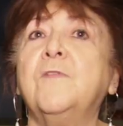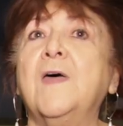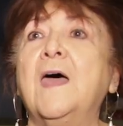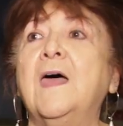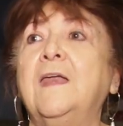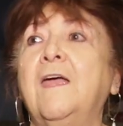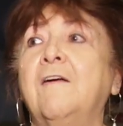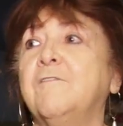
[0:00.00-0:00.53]

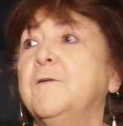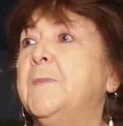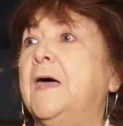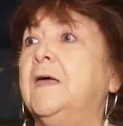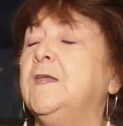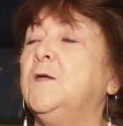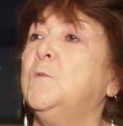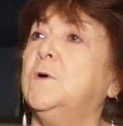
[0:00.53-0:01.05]
that
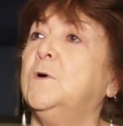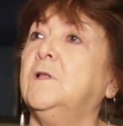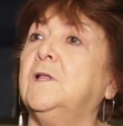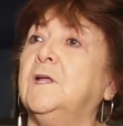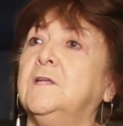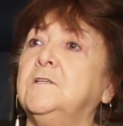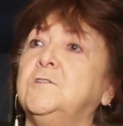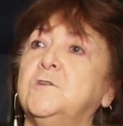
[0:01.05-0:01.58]
everybody will
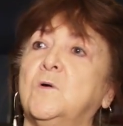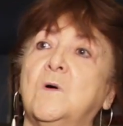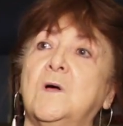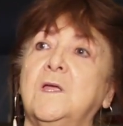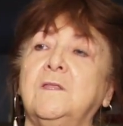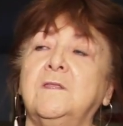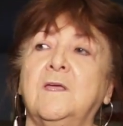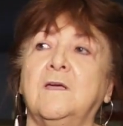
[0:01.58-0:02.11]

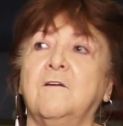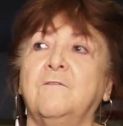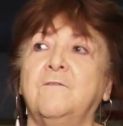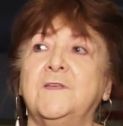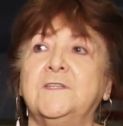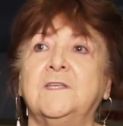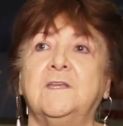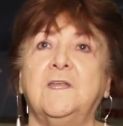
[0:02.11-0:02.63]
enjoy their
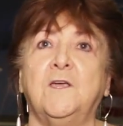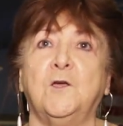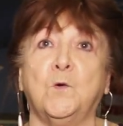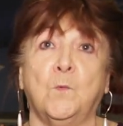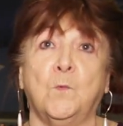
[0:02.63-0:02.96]
visit here